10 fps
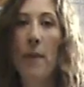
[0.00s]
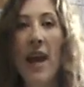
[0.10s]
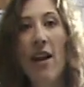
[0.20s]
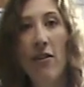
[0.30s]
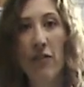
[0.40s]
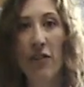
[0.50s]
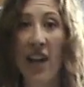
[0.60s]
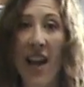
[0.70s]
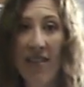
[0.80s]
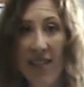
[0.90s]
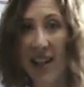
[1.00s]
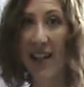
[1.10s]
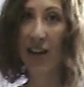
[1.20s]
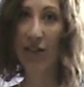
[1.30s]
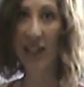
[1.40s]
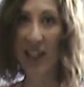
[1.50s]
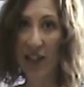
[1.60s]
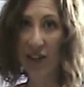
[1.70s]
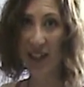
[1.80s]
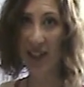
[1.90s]
repair if you're an athlete. They're a really
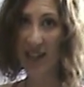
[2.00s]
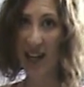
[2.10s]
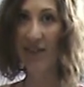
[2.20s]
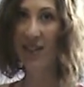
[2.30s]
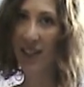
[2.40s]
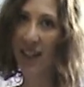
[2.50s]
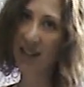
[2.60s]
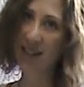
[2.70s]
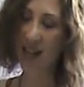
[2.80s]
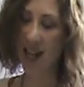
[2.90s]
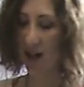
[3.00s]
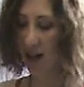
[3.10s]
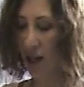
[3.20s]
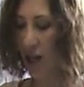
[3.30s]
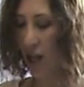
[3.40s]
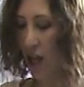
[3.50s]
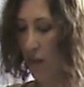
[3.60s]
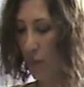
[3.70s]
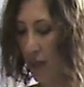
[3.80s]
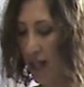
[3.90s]
good thing to have as like a snack.
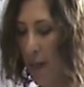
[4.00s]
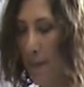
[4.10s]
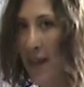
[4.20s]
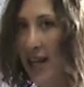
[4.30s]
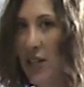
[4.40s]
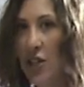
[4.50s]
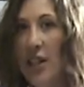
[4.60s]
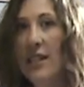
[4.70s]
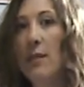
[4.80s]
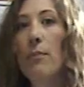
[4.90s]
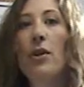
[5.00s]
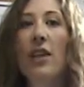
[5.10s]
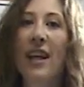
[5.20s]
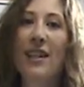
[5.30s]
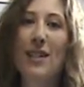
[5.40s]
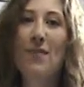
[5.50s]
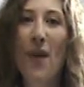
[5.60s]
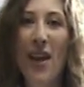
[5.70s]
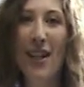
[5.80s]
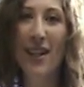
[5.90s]
And we're going to make chia seed pudding,
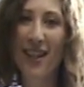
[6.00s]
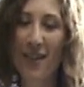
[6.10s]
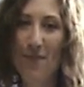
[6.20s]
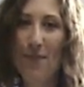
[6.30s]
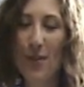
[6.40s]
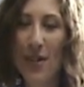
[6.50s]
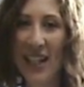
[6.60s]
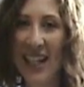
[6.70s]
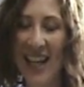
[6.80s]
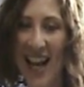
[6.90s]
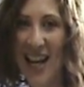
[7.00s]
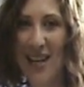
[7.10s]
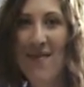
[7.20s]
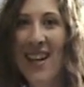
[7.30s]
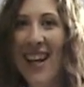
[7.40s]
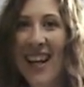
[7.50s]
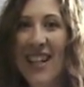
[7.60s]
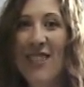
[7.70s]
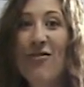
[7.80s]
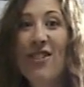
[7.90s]
despite the puddingy name,
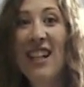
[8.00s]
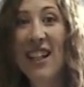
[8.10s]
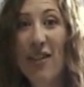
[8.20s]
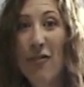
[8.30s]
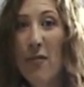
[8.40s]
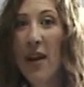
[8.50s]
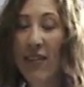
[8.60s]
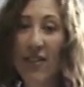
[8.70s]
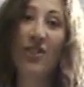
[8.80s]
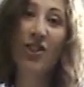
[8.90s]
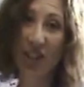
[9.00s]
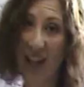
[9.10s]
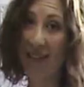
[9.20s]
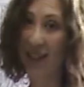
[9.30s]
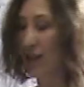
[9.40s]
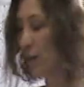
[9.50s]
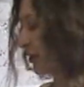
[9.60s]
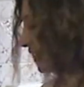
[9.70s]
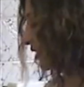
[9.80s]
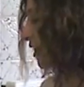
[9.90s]
is really good for breakfast. You could have it as a
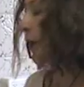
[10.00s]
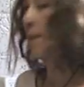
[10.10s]
pudding,